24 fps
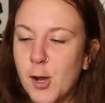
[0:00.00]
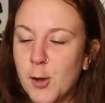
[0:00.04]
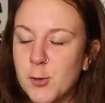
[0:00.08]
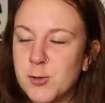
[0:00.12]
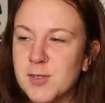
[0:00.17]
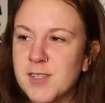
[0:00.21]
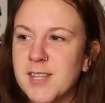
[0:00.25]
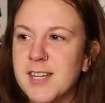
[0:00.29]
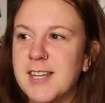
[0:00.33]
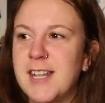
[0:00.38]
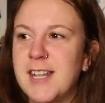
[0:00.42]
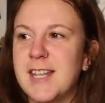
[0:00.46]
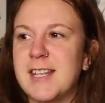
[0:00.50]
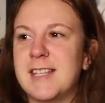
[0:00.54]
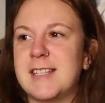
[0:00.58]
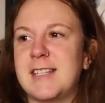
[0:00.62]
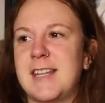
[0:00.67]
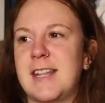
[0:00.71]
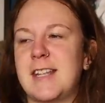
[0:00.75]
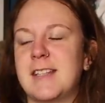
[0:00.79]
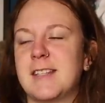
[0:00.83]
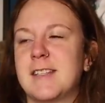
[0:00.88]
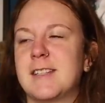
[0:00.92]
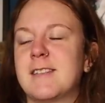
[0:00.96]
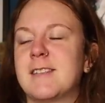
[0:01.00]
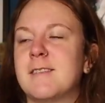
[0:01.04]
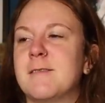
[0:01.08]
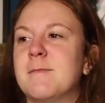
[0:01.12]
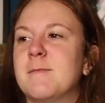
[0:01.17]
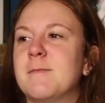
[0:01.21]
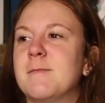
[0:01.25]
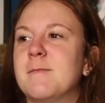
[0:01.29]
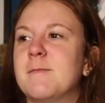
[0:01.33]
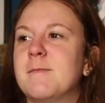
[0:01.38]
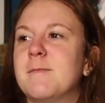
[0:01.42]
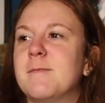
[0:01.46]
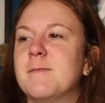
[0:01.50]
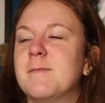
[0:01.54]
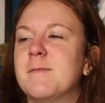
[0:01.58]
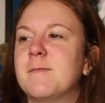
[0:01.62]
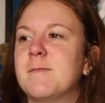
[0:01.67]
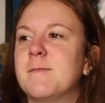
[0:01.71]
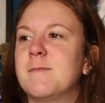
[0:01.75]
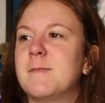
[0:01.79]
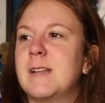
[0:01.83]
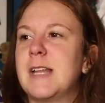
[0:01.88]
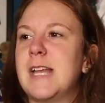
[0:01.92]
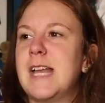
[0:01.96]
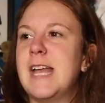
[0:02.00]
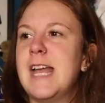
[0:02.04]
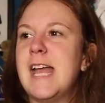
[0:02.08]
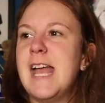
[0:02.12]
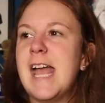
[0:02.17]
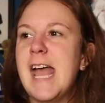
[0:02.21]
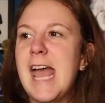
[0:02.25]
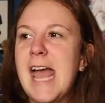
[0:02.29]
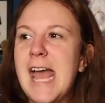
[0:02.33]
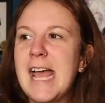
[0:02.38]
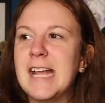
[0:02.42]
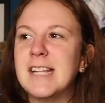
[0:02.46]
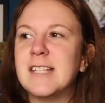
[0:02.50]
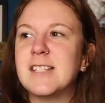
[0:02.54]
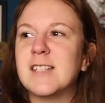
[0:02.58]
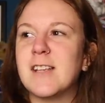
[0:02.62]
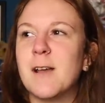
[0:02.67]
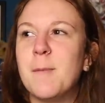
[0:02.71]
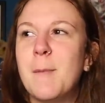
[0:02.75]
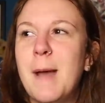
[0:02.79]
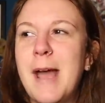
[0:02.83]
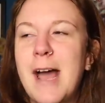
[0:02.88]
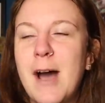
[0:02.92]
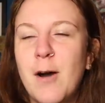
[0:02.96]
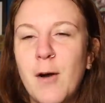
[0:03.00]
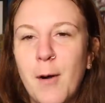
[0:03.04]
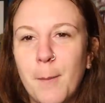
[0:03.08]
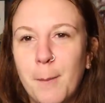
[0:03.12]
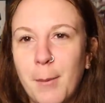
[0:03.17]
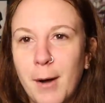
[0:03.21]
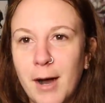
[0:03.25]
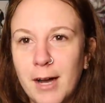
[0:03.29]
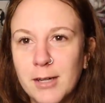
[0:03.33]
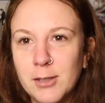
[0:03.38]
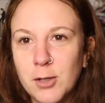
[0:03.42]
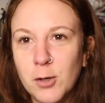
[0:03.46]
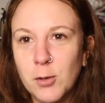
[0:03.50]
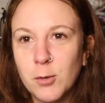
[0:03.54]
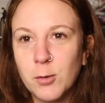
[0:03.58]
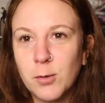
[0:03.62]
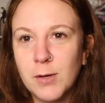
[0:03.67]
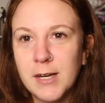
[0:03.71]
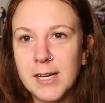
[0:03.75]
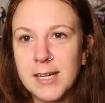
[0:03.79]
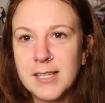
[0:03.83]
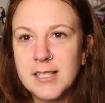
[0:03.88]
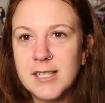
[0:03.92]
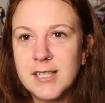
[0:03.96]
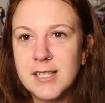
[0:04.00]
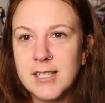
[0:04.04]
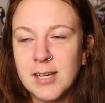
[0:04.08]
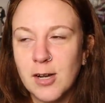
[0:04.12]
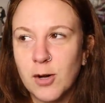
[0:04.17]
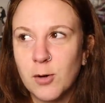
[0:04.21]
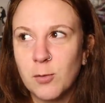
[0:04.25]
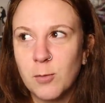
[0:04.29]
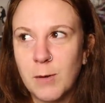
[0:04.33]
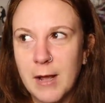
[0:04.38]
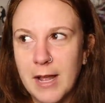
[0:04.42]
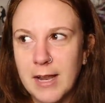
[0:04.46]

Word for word: goes the distance. And somehow Apollo Creed still